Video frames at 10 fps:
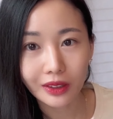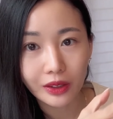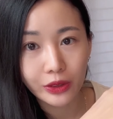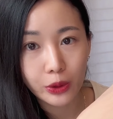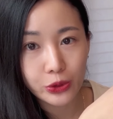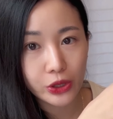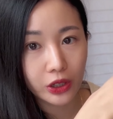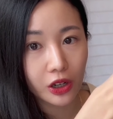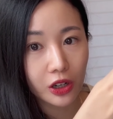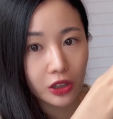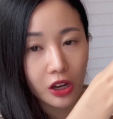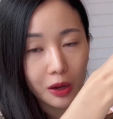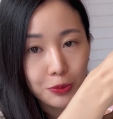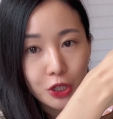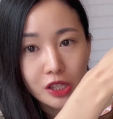those are all
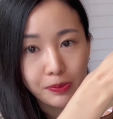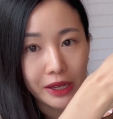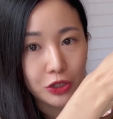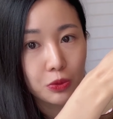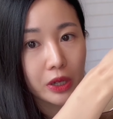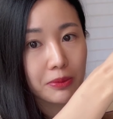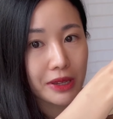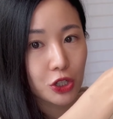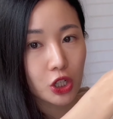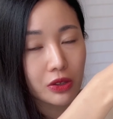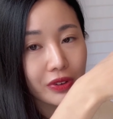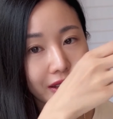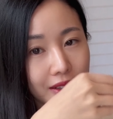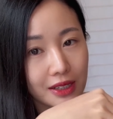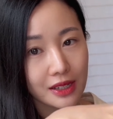options but i do want to mention the fact
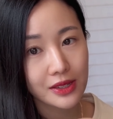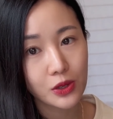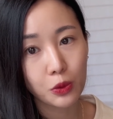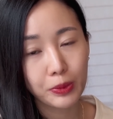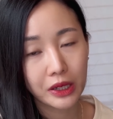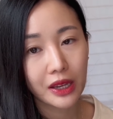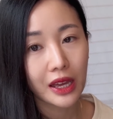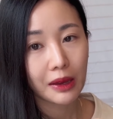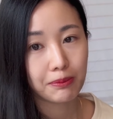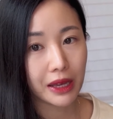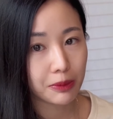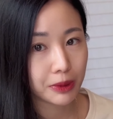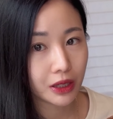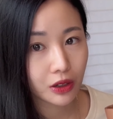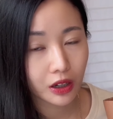that it is open might
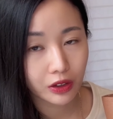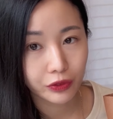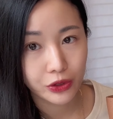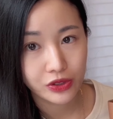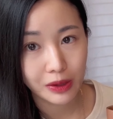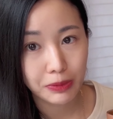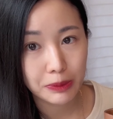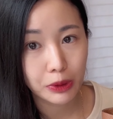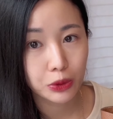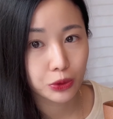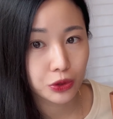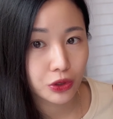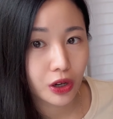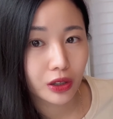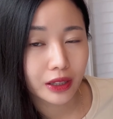be a con for some people who do
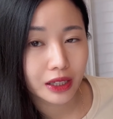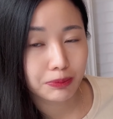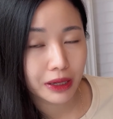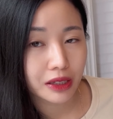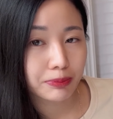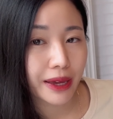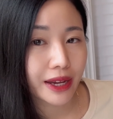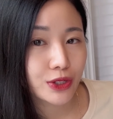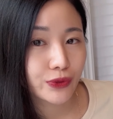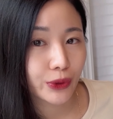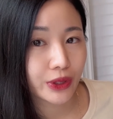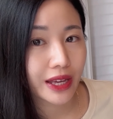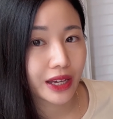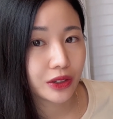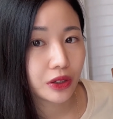not like bucket bags for
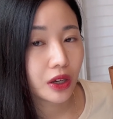that